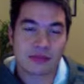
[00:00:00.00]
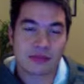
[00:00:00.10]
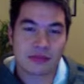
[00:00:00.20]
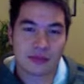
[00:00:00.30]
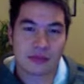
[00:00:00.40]

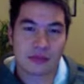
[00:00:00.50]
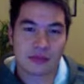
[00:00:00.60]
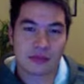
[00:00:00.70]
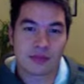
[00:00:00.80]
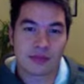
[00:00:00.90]

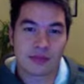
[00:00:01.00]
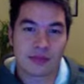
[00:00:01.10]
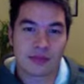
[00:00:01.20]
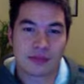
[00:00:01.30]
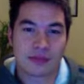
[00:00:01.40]

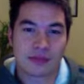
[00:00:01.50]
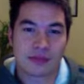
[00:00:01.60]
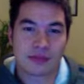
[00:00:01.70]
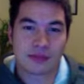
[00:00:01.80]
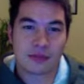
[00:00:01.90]

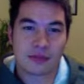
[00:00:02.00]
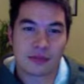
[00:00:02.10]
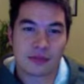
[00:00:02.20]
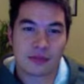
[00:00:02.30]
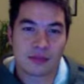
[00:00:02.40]

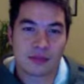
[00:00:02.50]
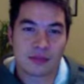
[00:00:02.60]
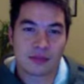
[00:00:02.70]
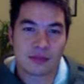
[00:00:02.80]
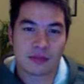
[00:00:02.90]

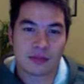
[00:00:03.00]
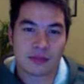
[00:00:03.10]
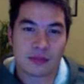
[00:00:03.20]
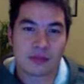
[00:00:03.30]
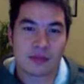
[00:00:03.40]

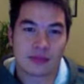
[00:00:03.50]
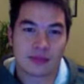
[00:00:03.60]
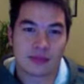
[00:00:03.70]
[no speech]